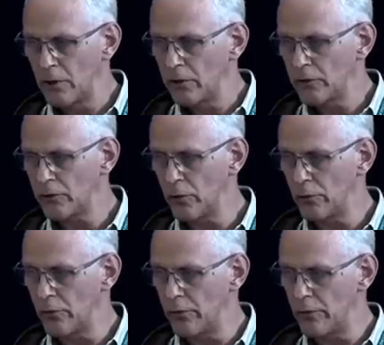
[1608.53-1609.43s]

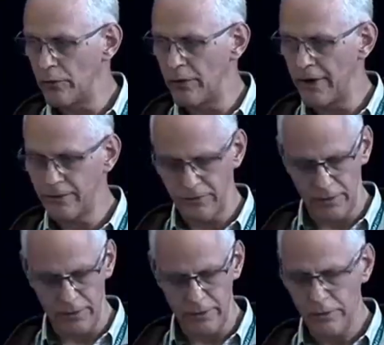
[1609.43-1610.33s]
So that's
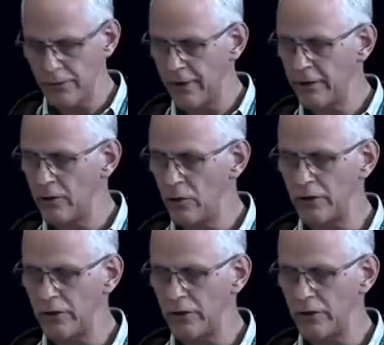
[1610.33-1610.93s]
it, thank you.